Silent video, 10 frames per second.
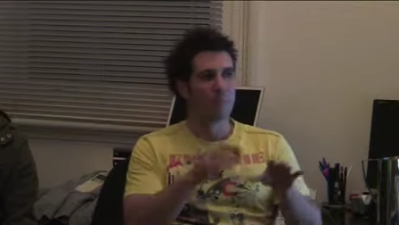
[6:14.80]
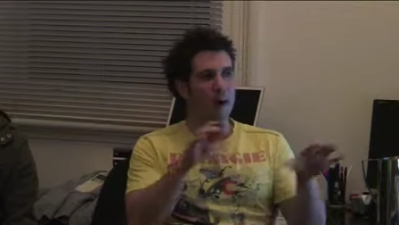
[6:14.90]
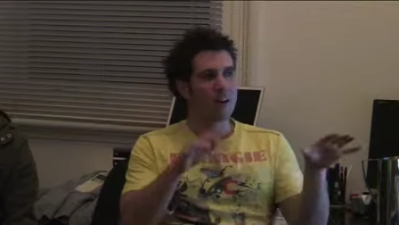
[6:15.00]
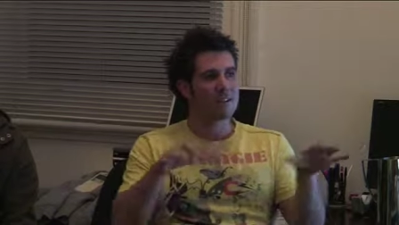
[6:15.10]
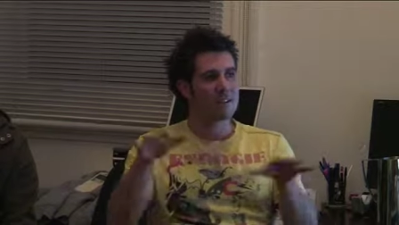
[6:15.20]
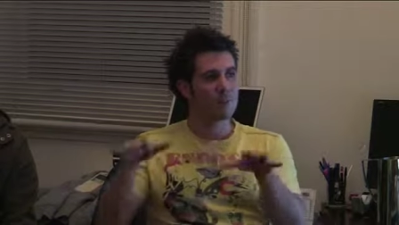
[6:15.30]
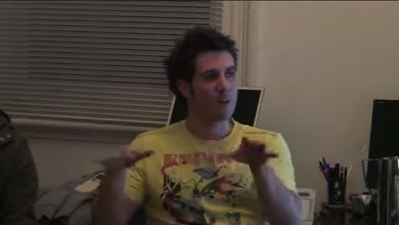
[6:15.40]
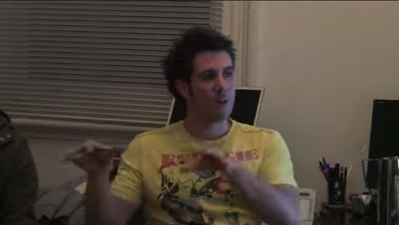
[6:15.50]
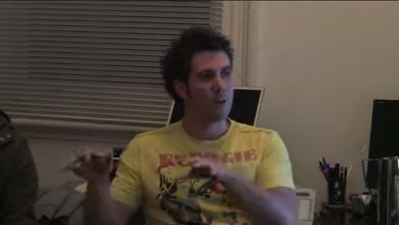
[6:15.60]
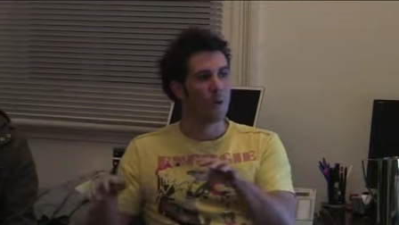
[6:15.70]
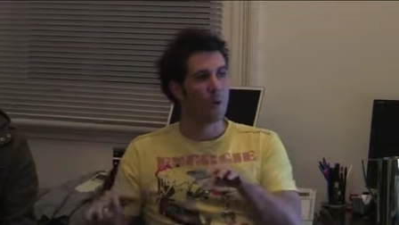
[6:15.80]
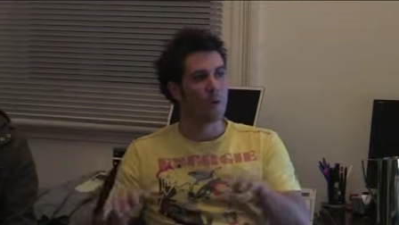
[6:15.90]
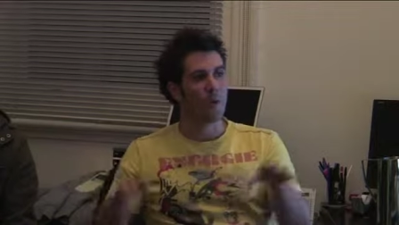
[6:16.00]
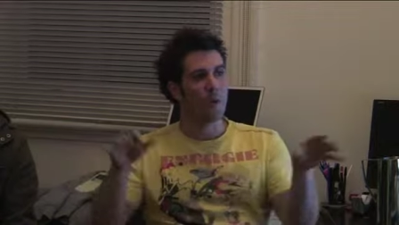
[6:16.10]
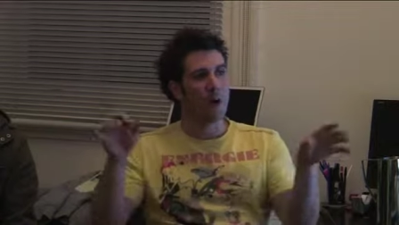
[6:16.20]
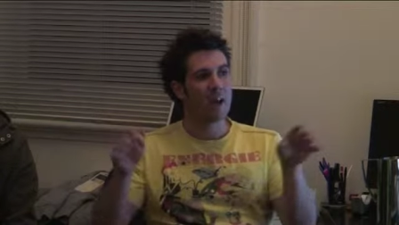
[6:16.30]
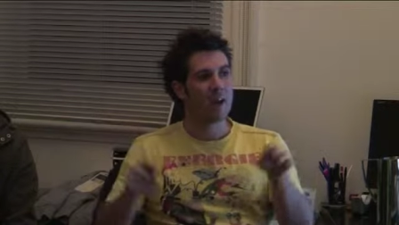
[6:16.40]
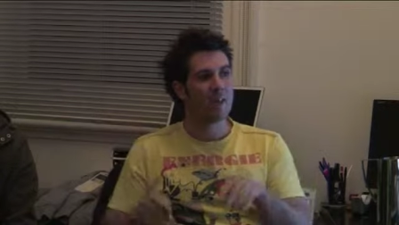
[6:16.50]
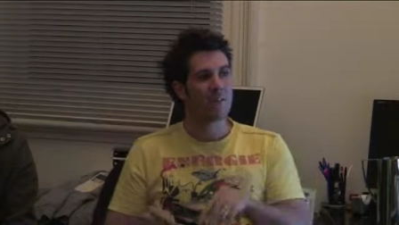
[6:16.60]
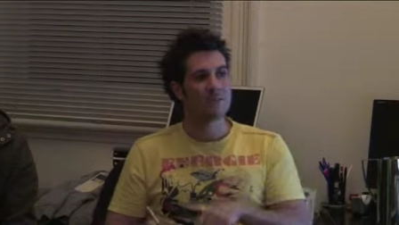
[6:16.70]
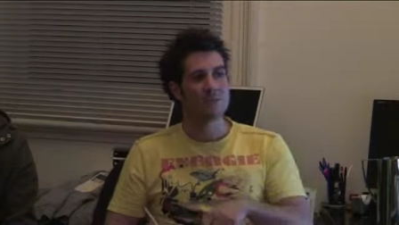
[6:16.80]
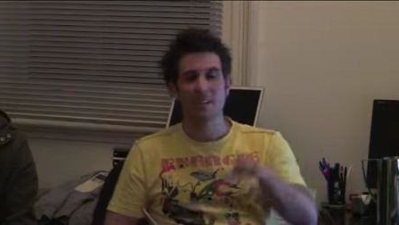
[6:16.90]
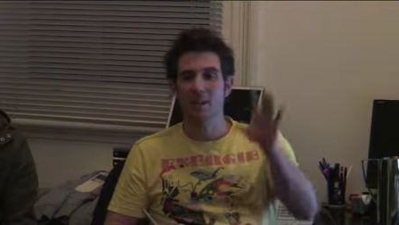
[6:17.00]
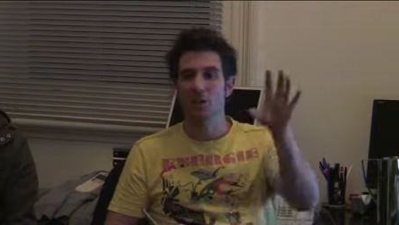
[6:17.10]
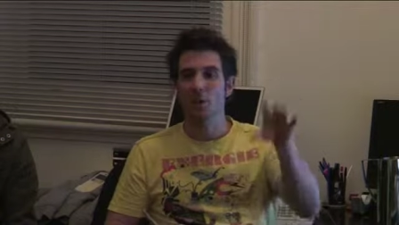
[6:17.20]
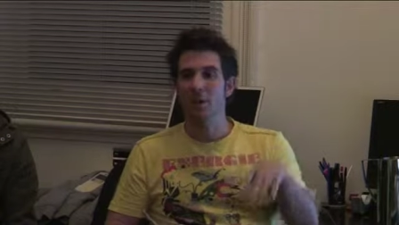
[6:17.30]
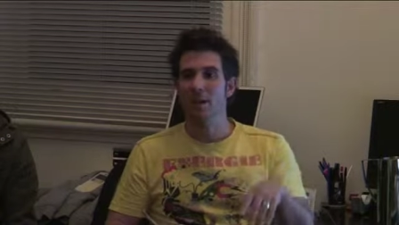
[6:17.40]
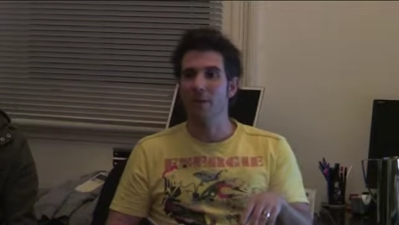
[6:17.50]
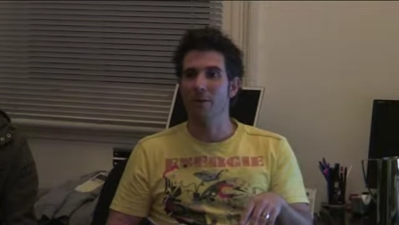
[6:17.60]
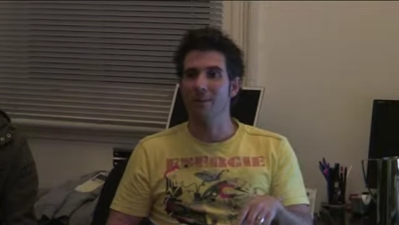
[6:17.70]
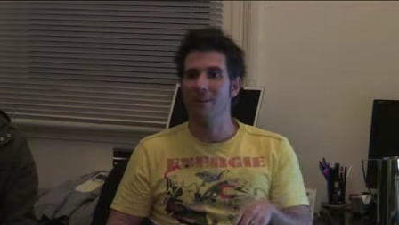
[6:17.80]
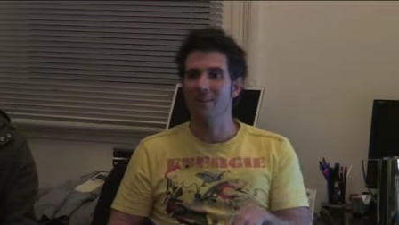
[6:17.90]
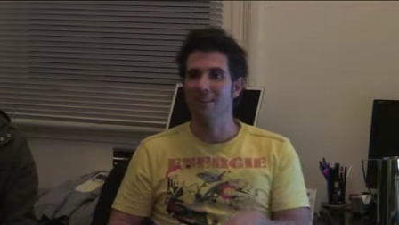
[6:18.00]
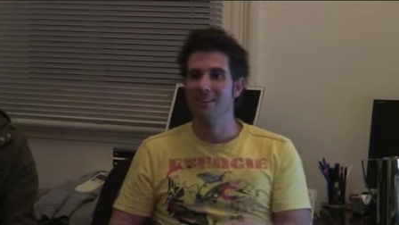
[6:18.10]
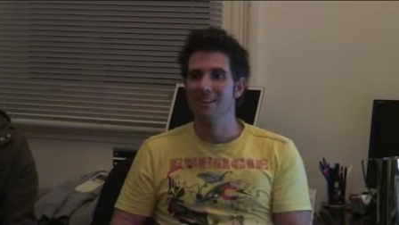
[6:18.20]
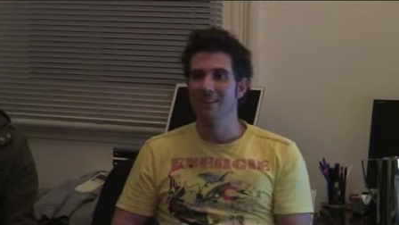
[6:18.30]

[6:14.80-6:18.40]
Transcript: bugs that we learn along the way, the syncing audio, and you know,